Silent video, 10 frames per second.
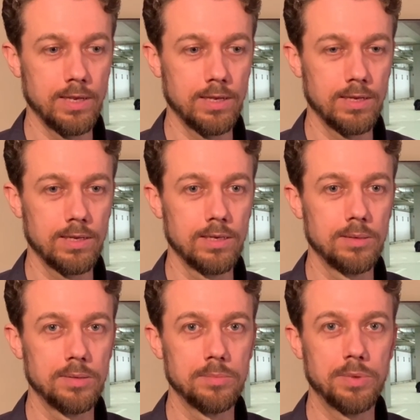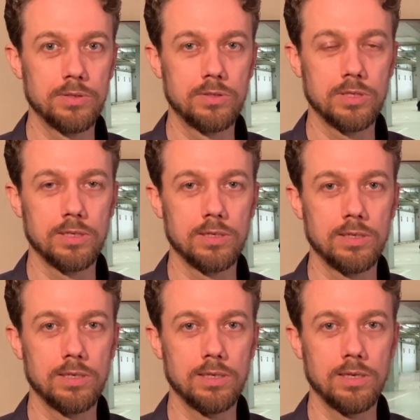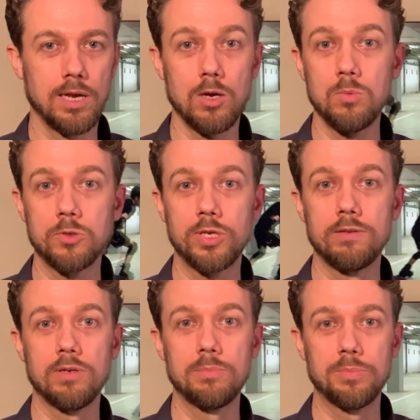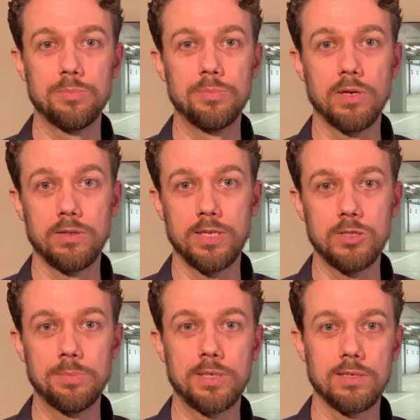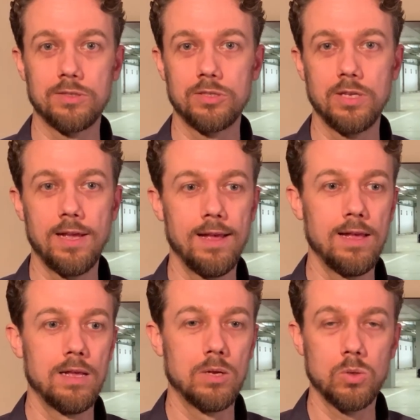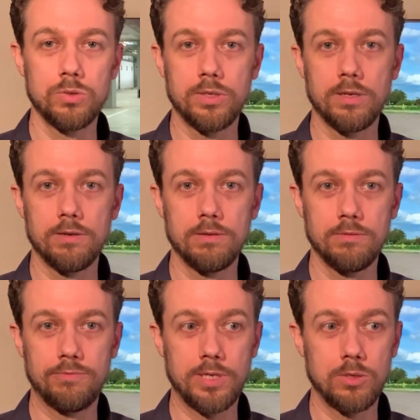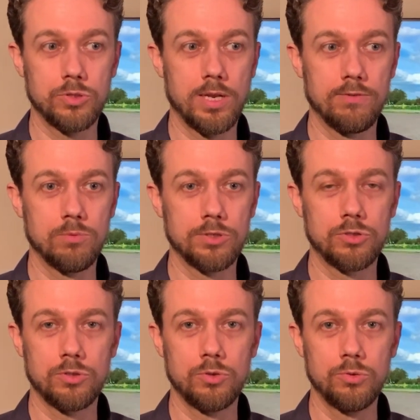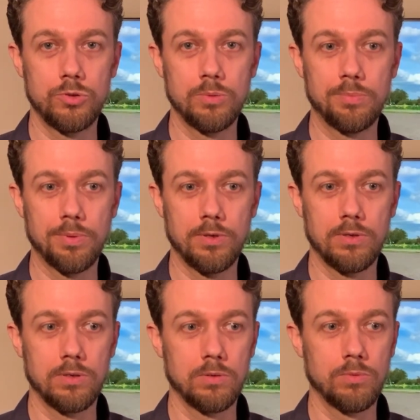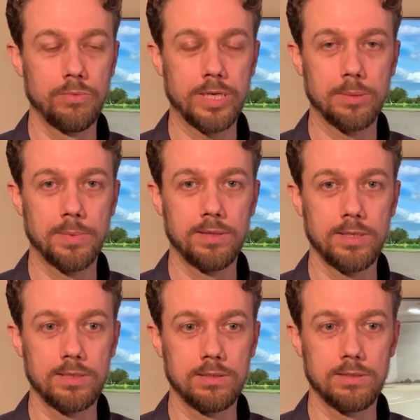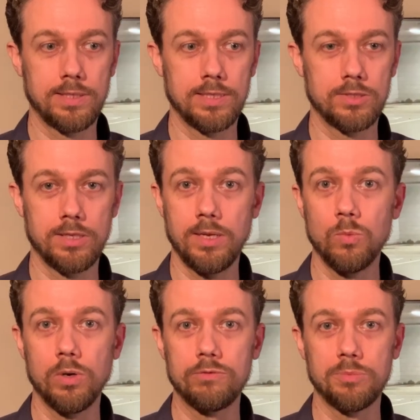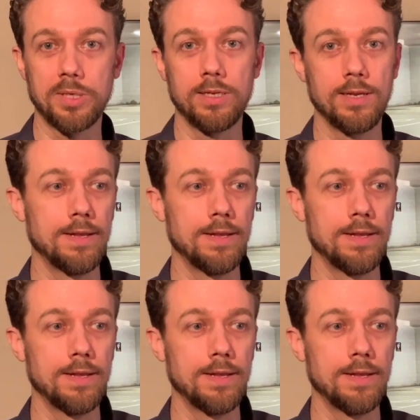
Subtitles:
but I almost gave up on this because all the other videos that I've watched on YouTube were recommending things that didn't work for me.